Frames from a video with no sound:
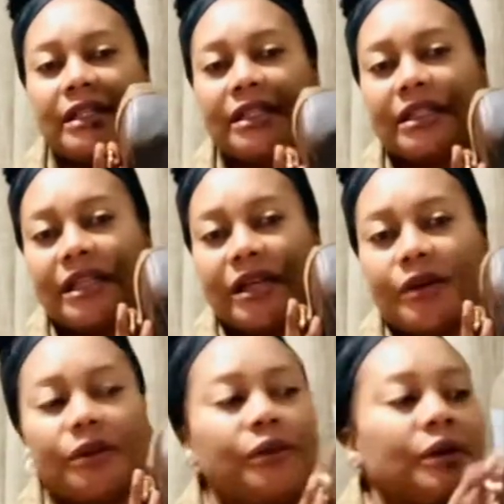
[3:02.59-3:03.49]
It's in a
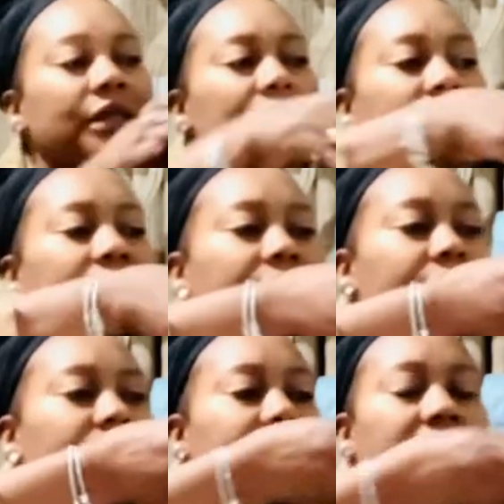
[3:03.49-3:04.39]
good condition.
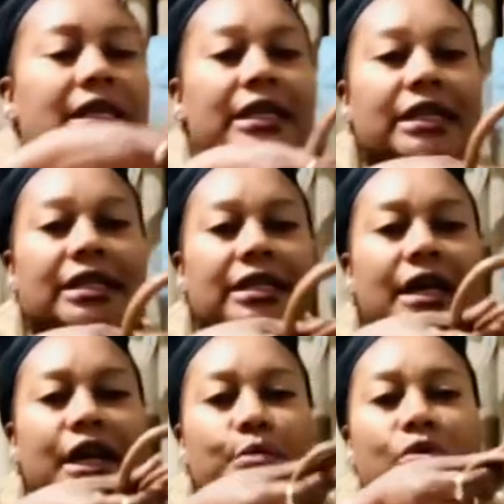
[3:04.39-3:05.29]
Obviously it's
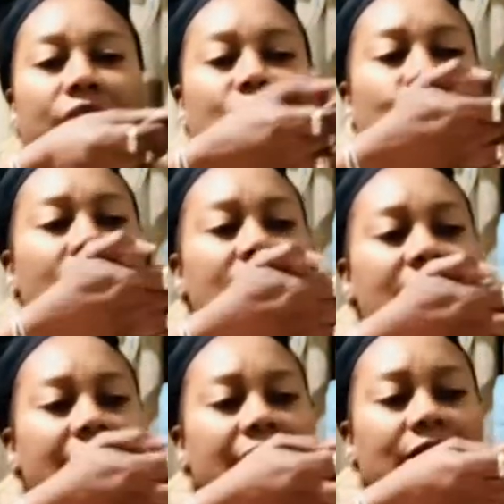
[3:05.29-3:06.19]
more than 20
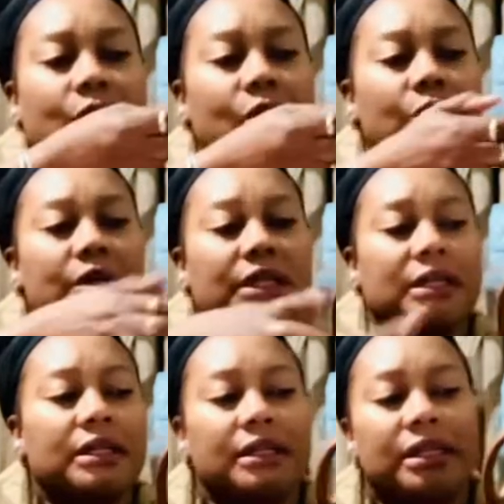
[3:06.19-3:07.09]
years old
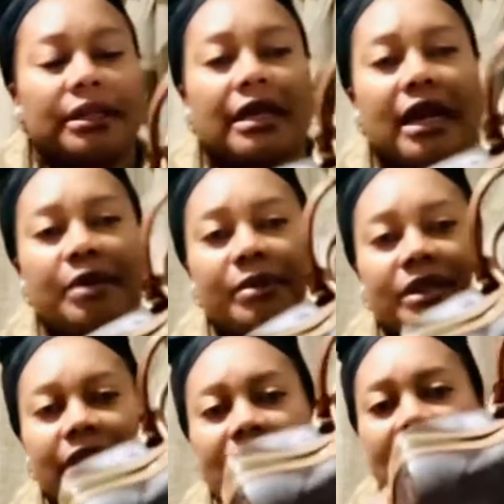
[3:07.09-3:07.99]
and it's highly
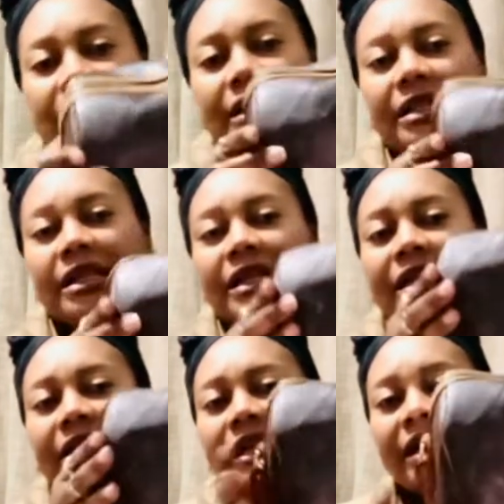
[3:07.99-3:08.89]
patinaed
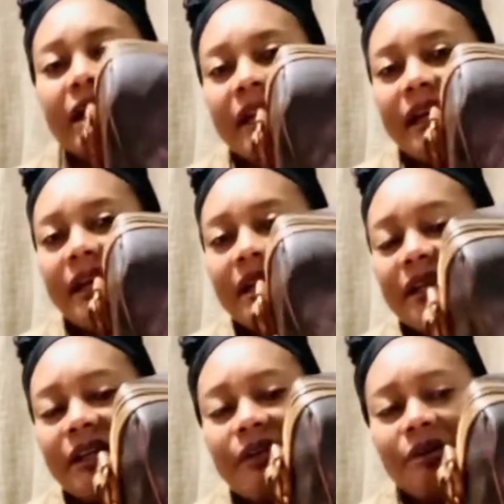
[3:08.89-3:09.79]
and
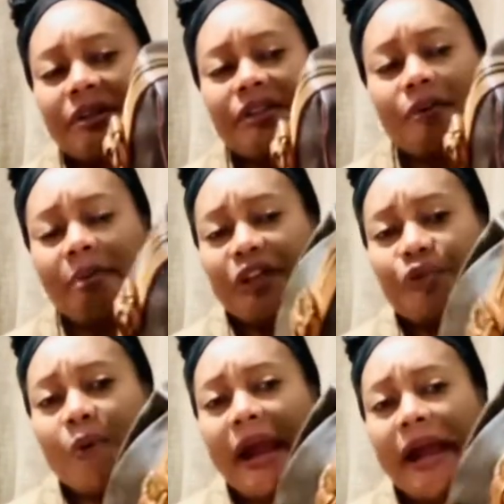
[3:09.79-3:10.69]
not so
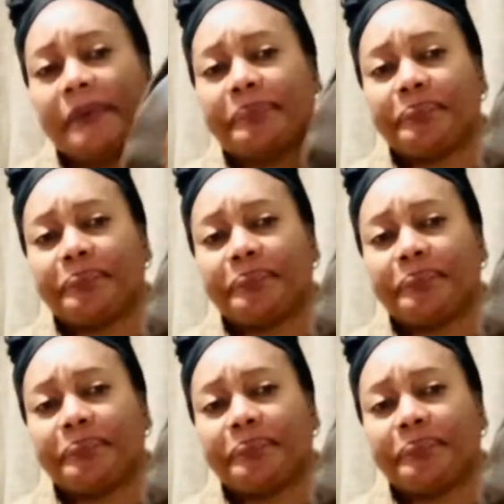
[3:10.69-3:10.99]
much wear.